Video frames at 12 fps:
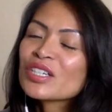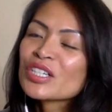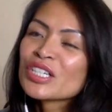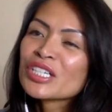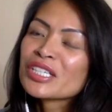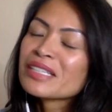
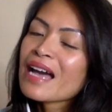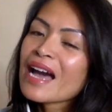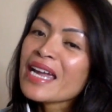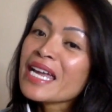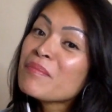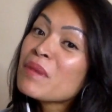Girl,
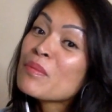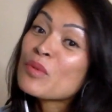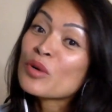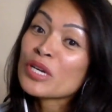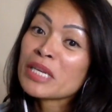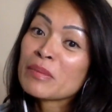I am a
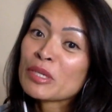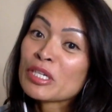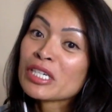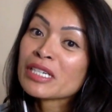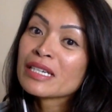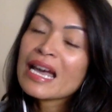morning
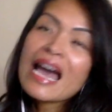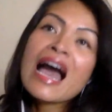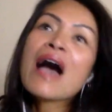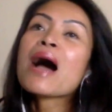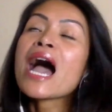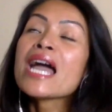bird.
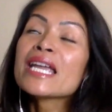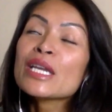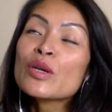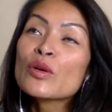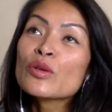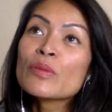I can
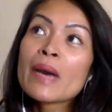go to